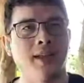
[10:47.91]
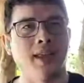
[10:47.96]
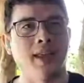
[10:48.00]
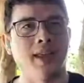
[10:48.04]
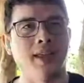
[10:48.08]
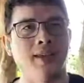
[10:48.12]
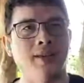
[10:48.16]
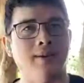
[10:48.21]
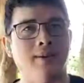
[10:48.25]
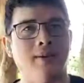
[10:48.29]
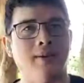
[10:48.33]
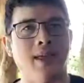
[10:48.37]

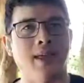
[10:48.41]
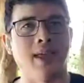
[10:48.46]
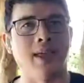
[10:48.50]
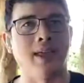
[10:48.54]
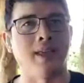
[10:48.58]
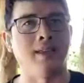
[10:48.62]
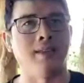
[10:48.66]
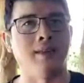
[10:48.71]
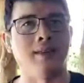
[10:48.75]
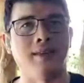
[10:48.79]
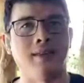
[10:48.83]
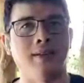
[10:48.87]

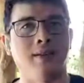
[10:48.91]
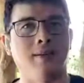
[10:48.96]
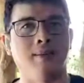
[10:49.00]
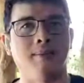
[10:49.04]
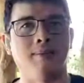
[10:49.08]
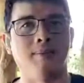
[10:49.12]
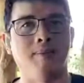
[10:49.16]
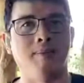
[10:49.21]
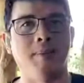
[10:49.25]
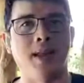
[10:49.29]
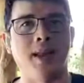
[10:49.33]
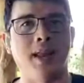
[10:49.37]
and
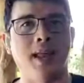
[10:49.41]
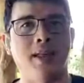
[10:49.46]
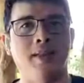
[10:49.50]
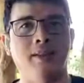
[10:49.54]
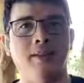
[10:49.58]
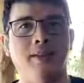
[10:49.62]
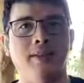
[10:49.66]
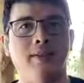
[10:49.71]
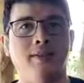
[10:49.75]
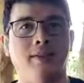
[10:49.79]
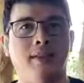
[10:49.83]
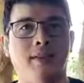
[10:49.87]

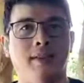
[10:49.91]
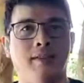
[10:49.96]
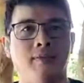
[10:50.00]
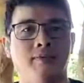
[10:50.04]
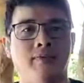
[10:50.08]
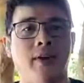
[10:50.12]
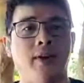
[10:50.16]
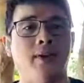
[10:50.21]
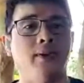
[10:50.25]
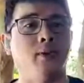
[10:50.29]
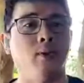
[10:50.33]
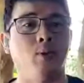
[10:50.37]
millennials have
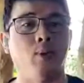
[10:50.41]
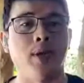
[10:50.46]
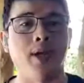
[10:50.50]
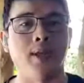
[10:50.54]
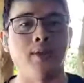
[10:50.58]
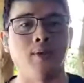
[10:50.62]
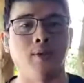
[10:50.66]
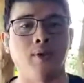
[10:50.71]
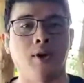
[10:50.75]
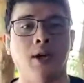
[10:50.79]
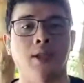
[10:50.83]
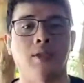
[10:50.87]
found a way
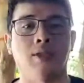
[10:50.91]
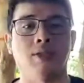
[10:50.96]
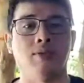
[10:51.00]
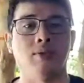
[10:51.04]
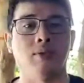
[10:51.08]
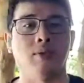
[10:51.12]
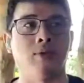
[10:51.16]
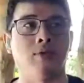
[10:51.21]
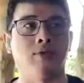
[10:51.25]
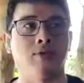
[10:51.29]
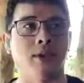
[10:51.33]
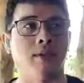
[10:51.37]
to cut
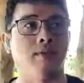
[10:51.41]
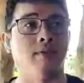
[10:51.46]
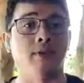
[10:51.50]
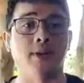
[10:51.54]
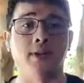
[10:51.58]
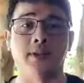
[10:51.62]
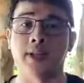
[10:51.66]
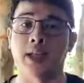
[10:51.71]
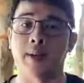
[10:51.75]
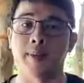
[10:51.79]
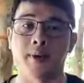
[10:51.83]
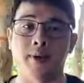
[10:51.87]
through
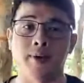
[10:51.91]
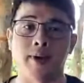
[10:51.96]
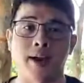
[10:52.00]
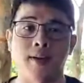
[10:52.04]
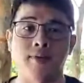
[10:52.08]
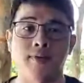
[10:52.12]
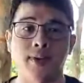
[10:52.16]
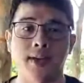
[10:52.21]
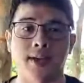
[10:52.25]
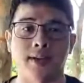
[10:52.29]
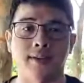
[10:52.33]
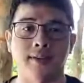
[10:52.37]
several
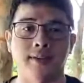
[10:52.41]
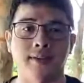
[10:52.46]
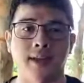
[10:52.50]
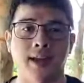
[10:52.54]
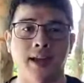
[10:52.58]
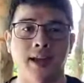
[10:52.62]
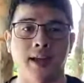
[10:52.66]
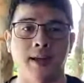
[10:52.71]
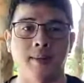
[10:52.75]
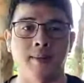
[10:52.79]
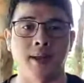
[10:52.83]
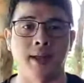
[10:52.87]
demographics
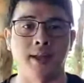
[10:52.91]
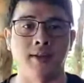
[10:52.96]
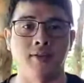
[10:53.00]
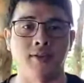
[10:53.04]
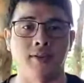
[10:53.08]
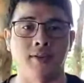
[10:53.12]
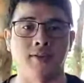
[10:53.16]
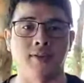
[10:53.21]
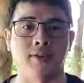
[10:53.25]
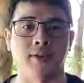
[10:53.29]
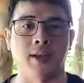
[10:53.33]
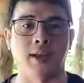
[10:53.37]
and
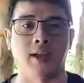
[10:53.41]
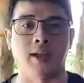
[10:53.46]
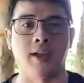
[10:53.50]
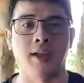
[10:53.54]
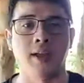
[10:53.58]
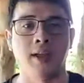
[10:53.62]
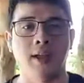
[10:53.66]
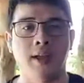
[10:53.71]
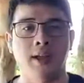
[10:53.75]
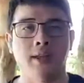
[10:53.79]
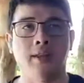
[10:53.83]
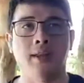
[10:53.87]
just
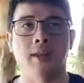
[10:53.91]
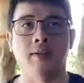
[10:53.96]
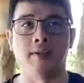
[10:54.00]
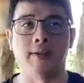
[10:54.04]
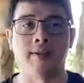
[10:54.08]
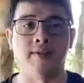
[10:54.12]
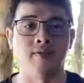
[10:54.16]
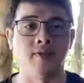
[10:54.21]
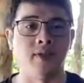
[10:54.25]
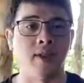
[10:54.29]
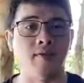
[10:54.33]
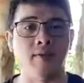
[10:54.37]

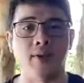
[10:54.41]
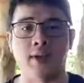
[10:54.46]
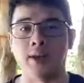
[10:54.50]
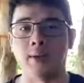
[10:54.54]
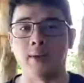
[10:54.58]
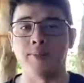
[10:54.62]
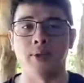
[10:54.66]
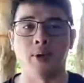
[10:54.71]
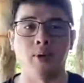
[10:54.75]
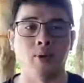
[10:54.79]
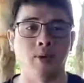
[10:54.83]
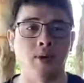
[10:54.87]

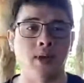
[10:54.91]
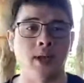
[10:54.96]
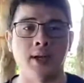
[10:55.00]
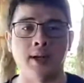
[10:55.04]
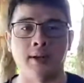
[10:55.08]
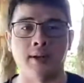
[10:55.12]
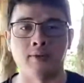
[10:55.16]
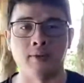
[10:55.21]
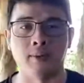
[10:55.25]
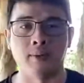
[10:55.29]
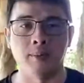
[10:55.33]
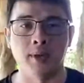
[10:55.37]
develop the whole
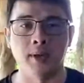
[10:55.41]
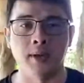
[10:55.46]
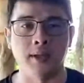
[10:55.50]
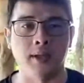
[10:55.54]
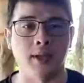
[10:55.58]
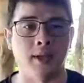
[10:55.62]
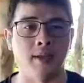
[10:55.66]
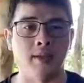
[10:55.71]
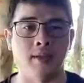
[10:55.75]
Angkas community.